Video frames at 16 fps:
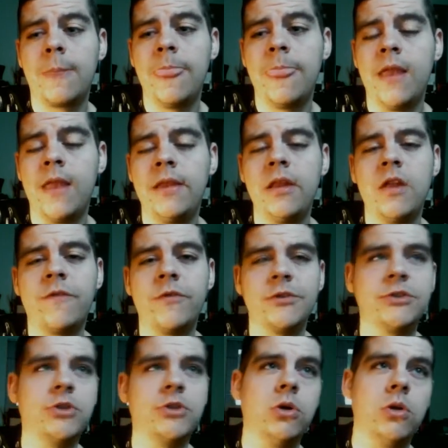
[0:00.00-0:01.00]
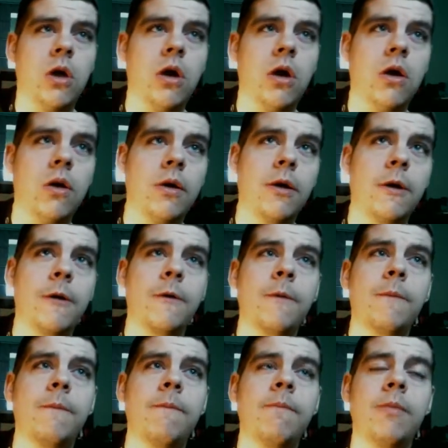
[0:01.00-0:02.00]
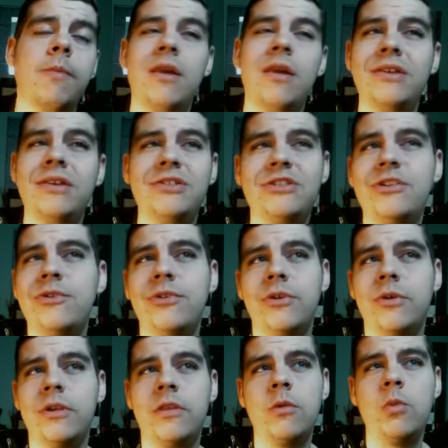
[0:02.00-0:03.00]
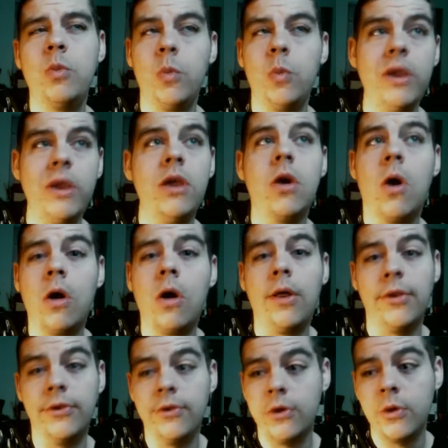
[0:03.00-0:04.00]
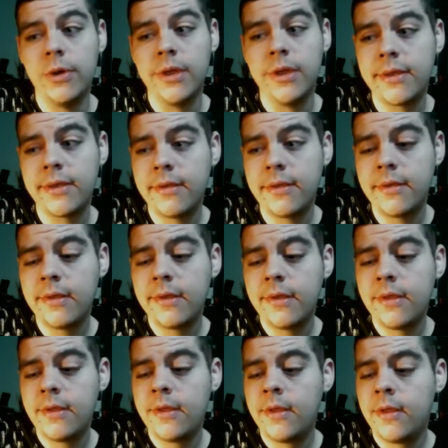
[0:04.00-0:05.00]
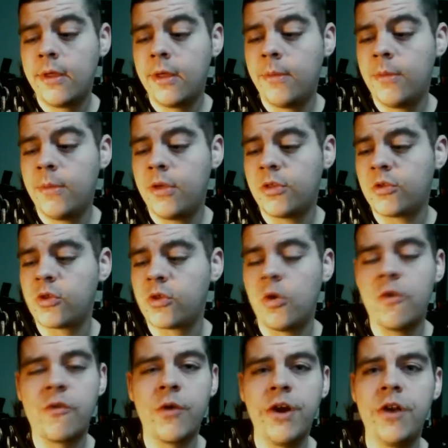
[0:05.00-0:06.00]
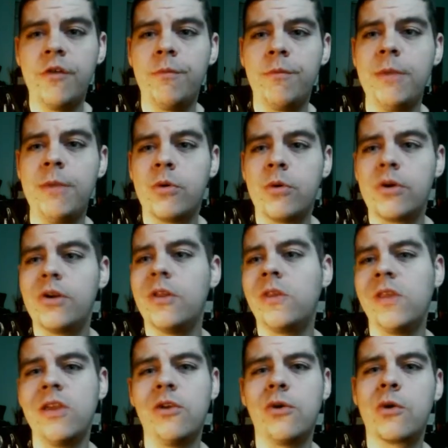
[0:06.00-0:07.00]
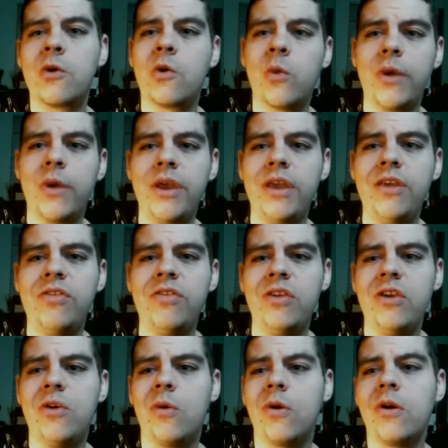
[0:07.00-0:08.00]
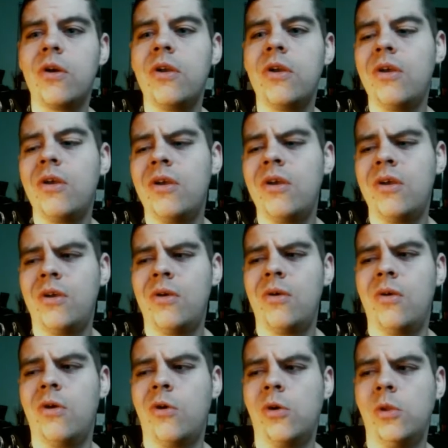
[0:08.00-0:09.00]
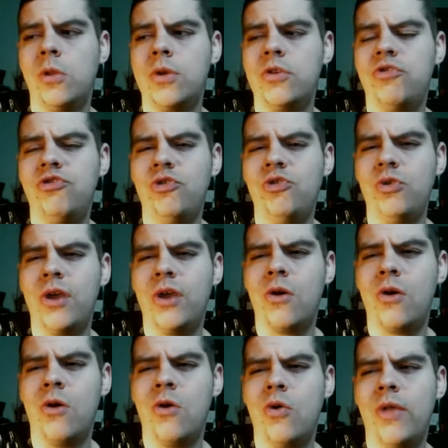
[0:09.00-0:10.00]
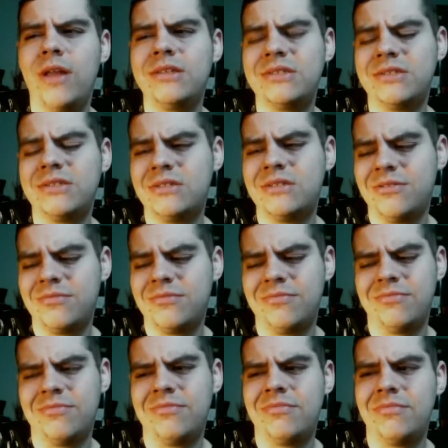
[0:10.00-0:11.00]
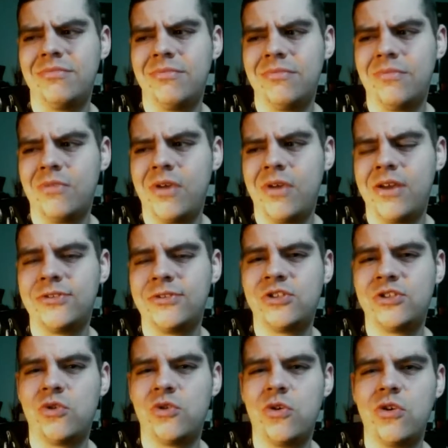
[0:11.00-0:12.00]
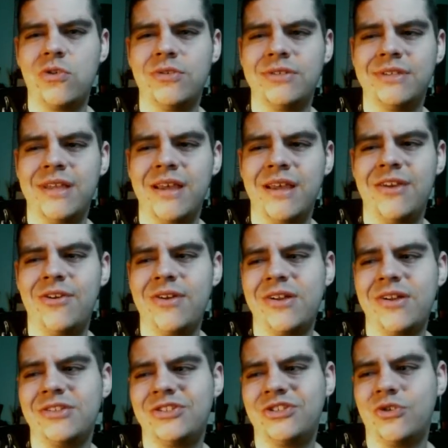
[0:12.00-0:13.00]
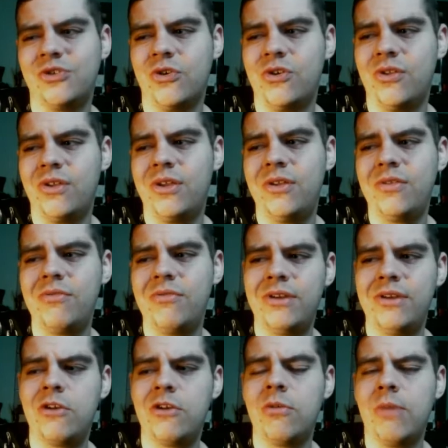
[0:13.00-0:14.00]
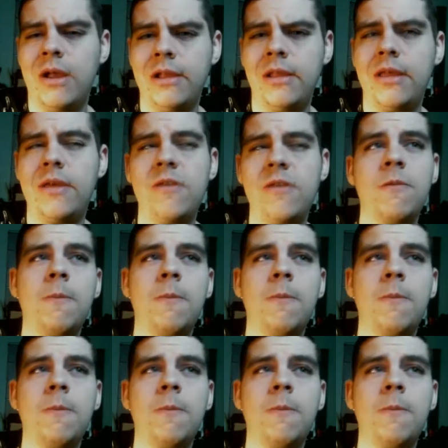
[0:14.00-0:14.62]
I did that for so long, and I still do it. I think we all do it because we're so afraid of people are going to think you're crazy, or look at you like, oh, that's, what kind of struggle is that? You're not struggling when you hear my life.